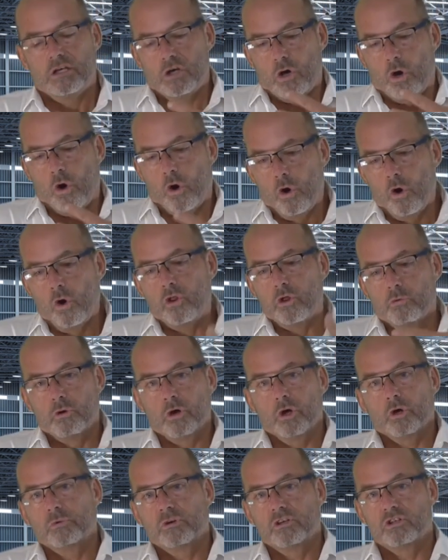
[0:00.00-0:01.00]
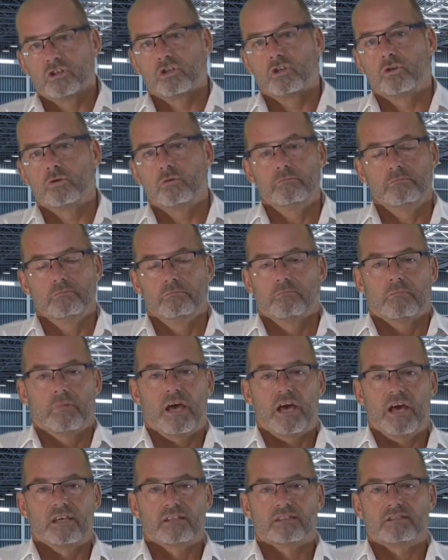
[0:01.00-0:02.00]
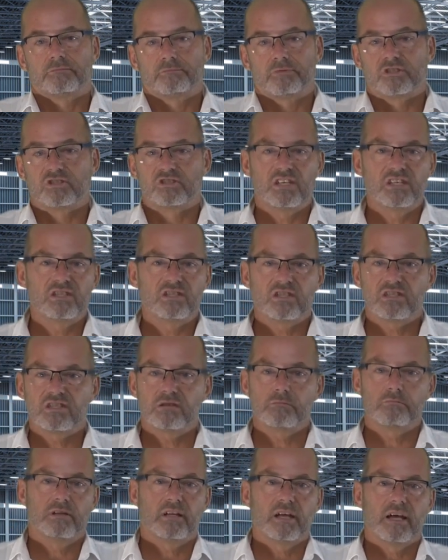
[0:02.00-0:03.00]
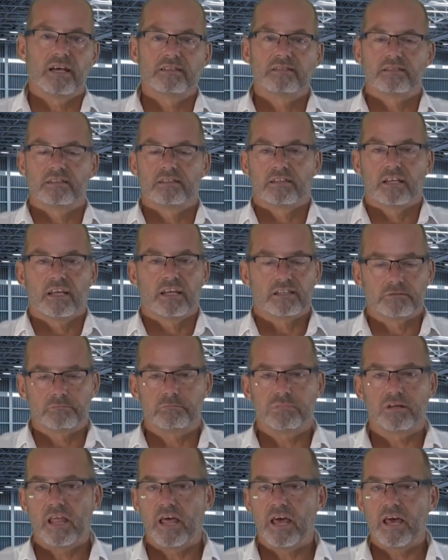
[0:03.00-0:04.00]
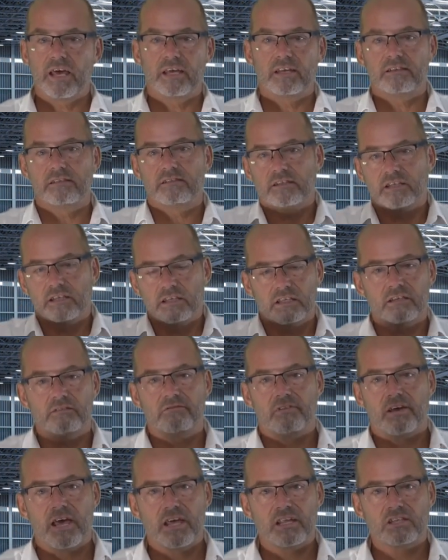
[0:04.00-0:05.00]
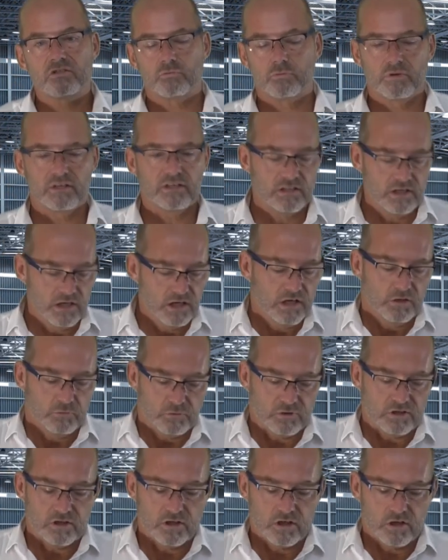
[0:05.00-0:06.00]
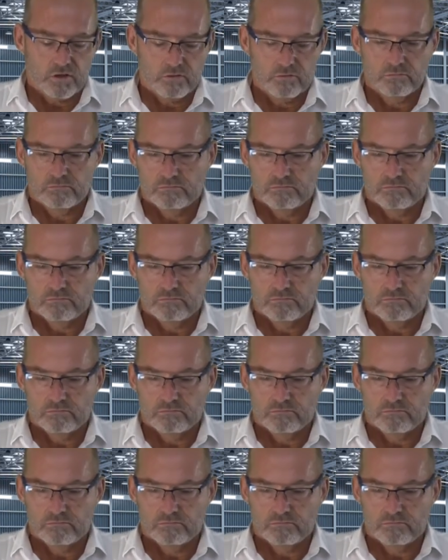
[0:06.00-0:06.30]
all the work we do has procedures in place, it's planned in advance, we know,